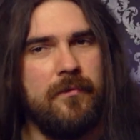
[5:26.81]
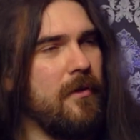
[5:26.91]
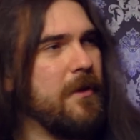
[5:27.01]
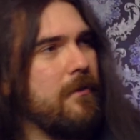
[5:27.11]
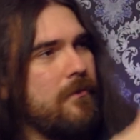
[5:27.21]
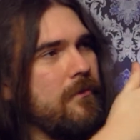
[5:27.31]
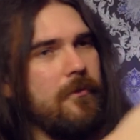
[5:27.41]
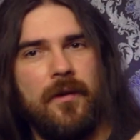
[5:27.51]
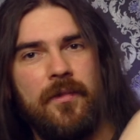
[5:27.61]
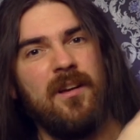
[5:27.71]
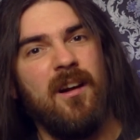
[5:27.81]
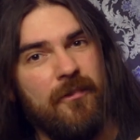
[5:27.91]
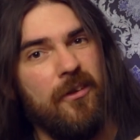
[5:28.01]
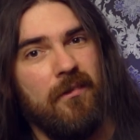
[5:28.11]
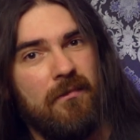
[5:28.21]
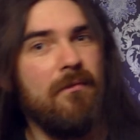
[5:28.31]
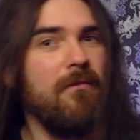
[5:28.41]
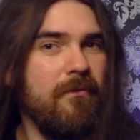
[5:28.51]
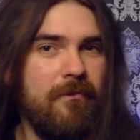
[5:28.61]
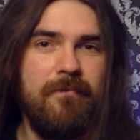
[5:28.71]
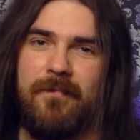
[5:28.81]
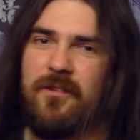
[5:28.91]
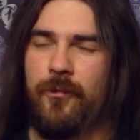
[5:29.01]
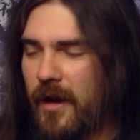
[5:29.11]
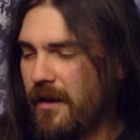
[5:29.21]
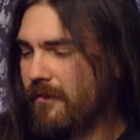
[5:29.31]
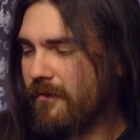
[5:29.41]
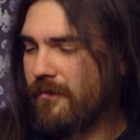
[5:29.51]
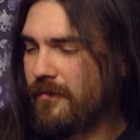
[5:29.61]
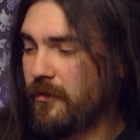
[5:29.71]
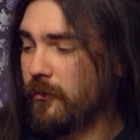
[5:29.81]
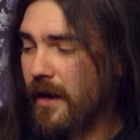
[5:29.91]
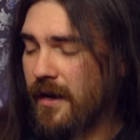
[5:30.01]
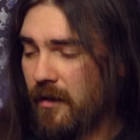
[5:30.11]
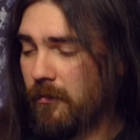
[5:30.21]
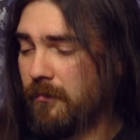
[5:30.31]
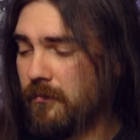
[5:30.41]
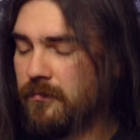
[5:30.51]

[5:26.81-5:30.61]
I mean, look at the cover. It's great. It's a great album.